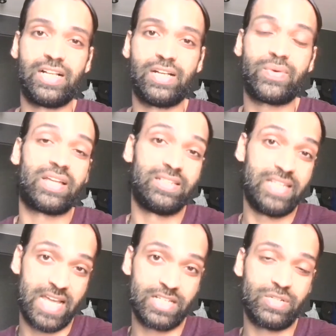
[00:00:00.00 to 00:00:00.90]
Rather, they
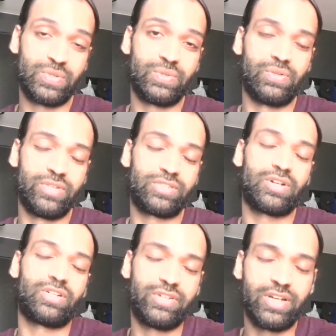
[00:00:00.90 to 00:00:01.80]
had to
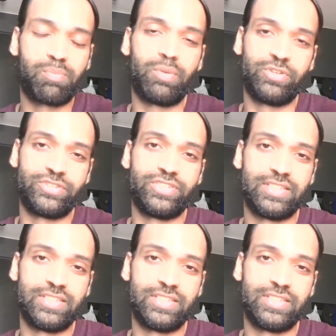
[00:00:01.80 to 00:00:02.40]
resort to diplomacy.